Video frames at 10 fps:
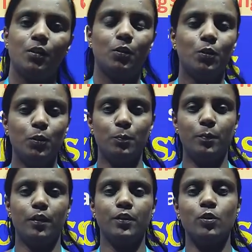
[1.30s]
hope
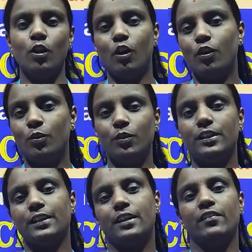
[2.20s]
you all know
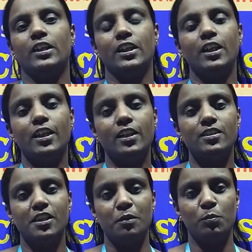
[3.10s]
that our Karnataka
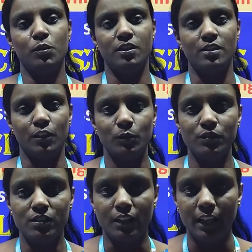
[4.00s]
State Board has
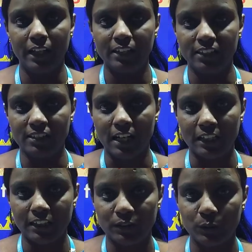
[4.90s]
announced 8th
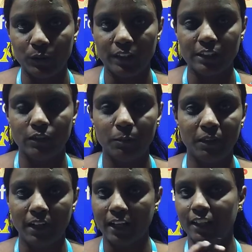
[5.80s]
standard students will
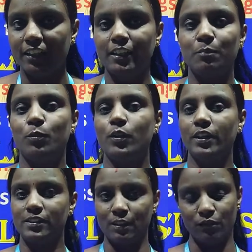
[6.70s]
be writing their board
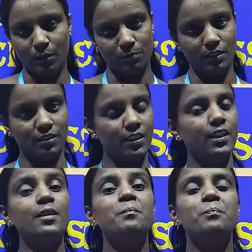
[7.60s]
exam from this
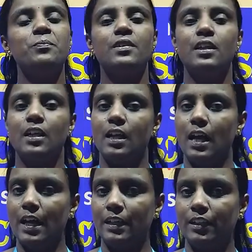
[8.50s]
year,
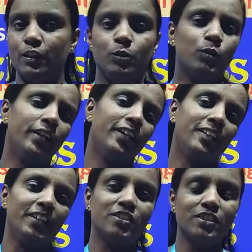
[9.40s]
and don't
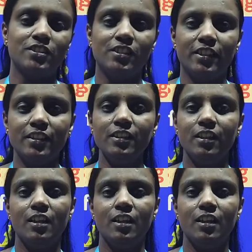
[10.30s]
take tension children,